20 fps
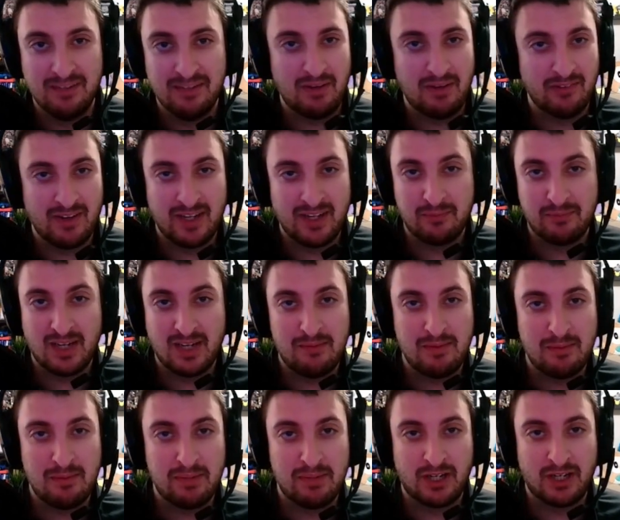My random
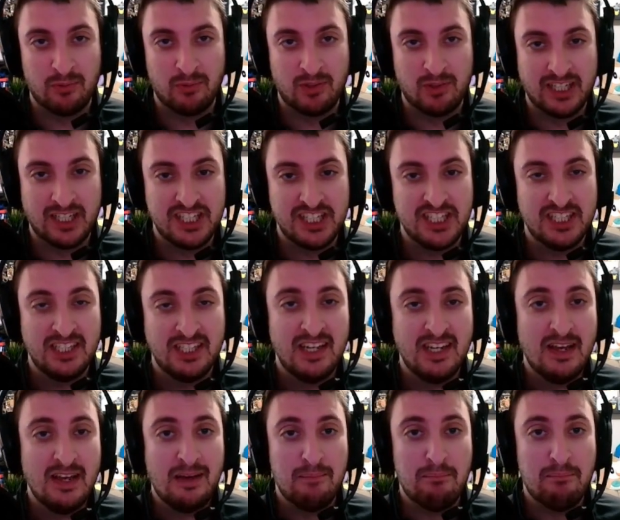comment picker will get you,
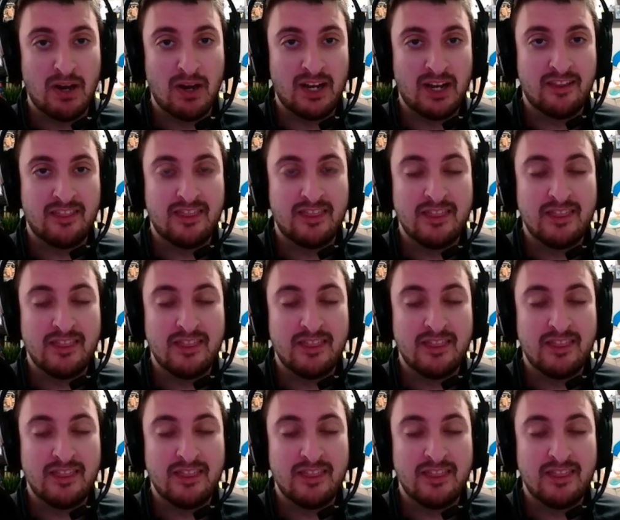but